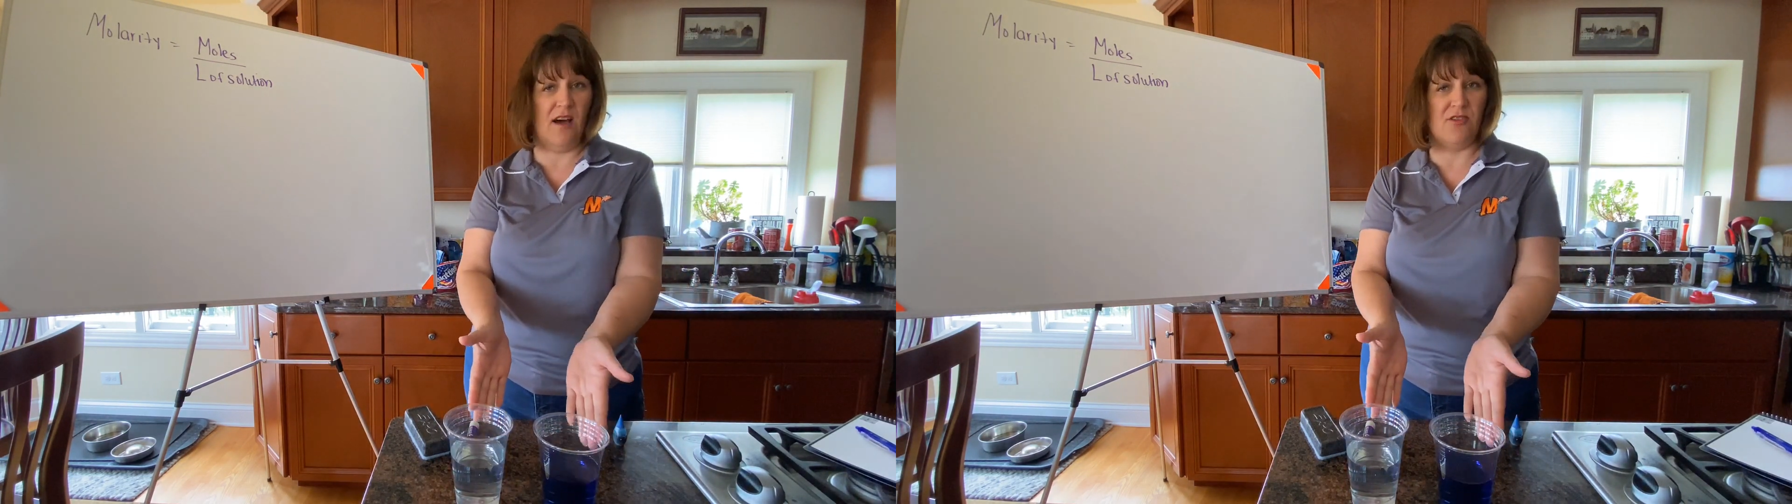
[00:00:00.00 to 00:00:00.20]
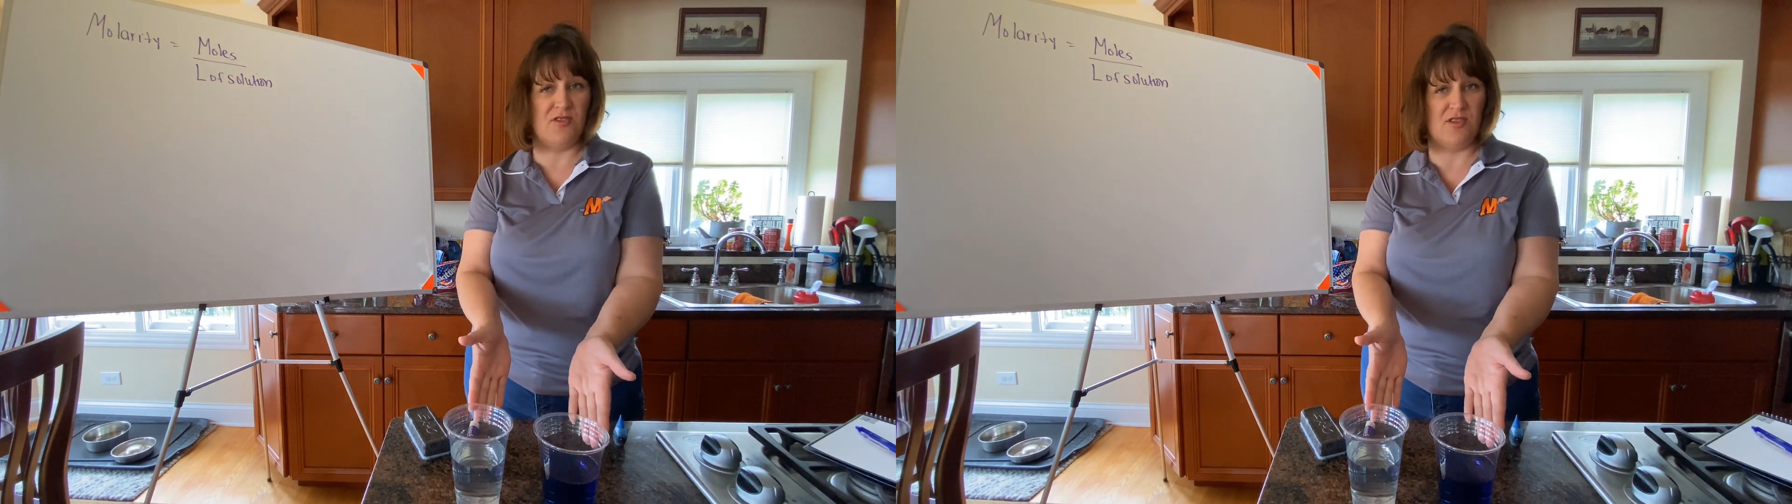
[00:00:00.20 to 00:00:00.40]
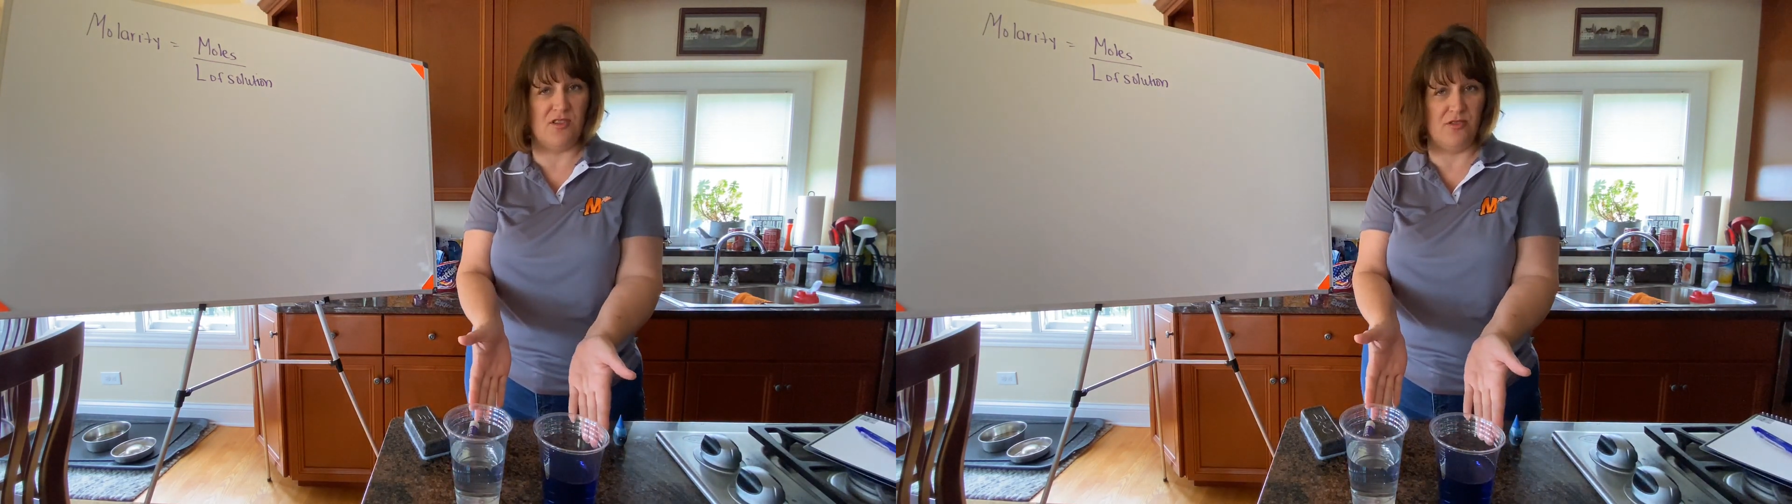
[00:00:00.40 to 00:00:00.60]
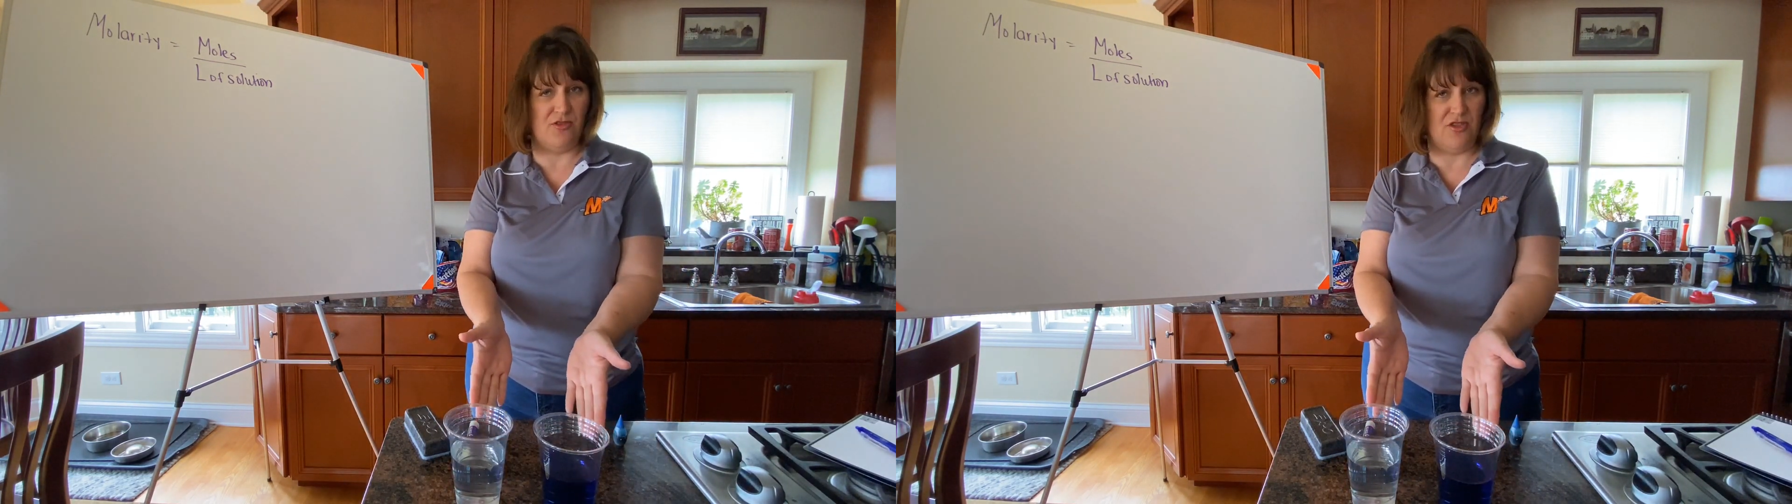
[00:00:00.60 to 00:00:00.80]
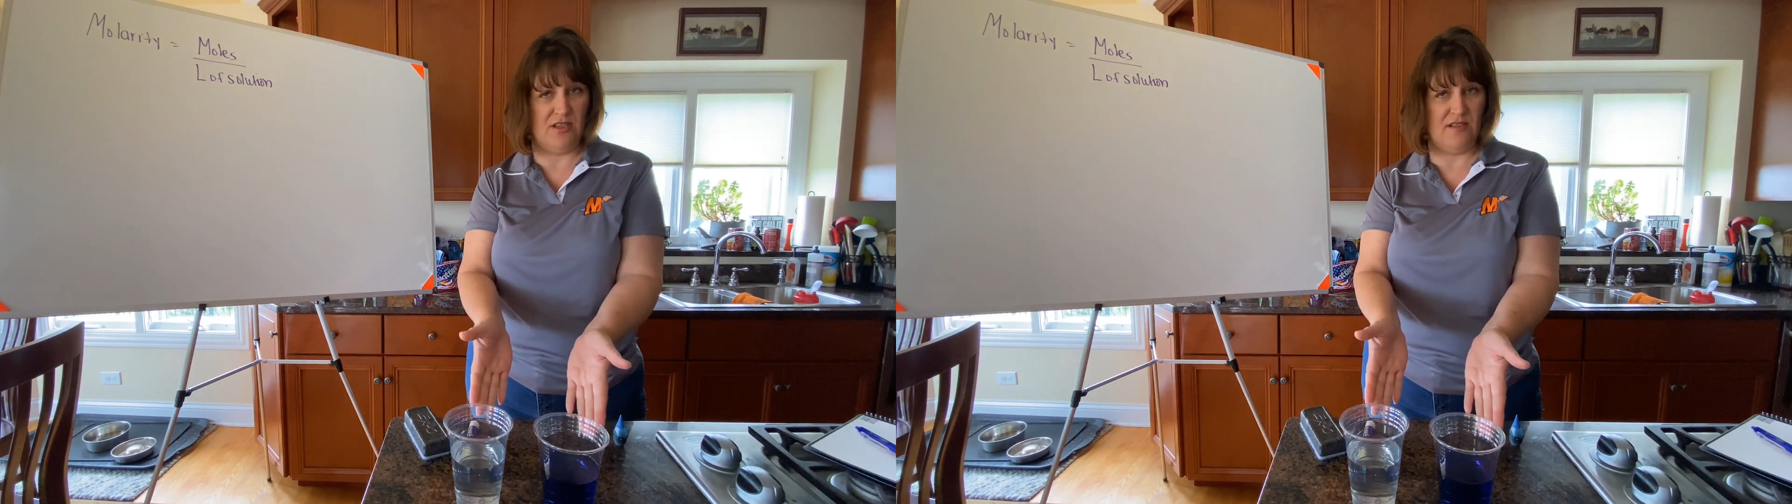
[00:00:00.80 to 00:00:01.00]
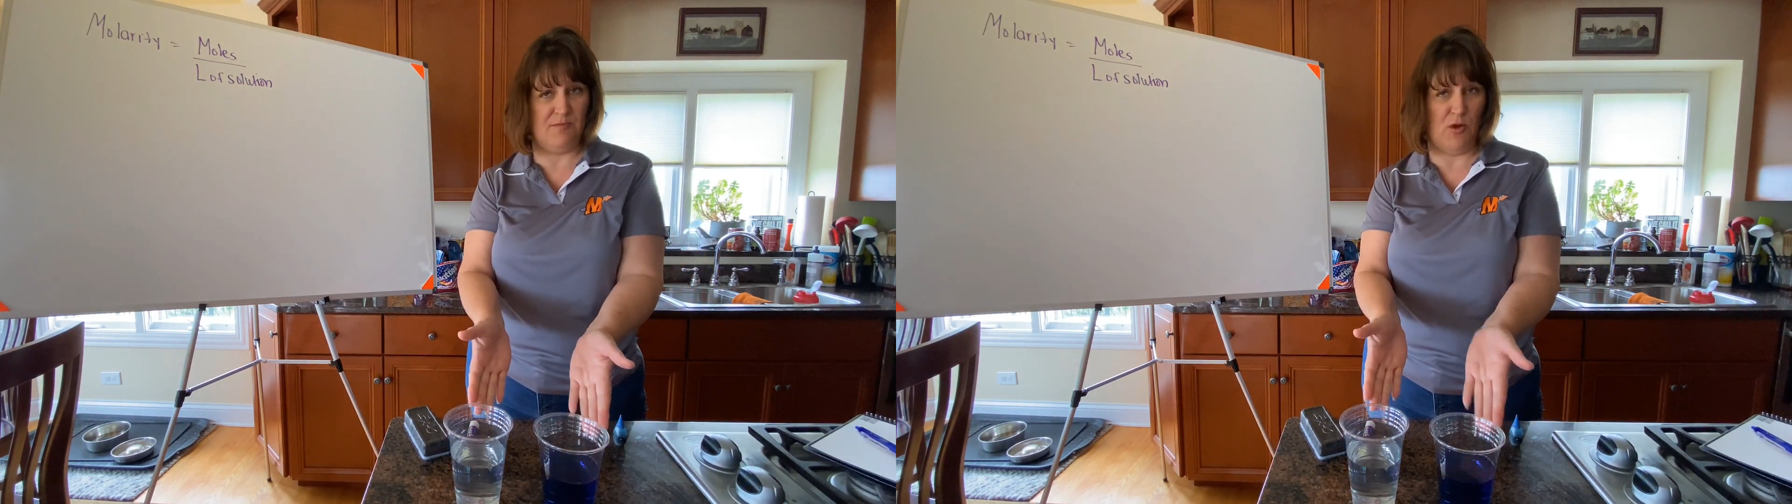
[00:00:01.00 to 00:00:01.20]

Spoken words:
are solutions.